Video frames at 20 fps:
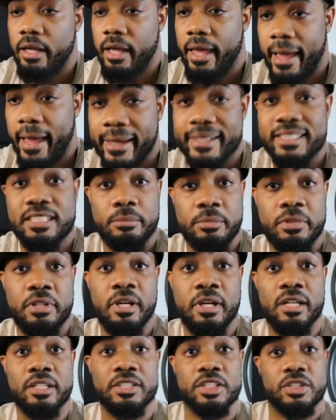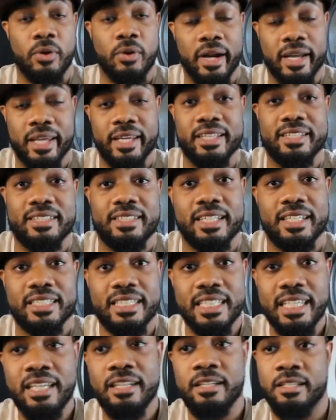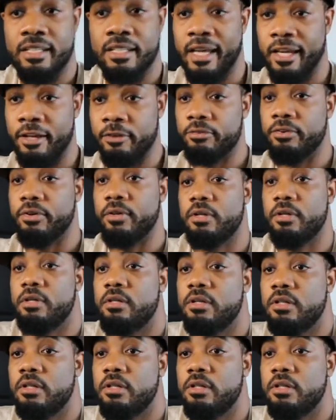has to be done so our kids succeed in life.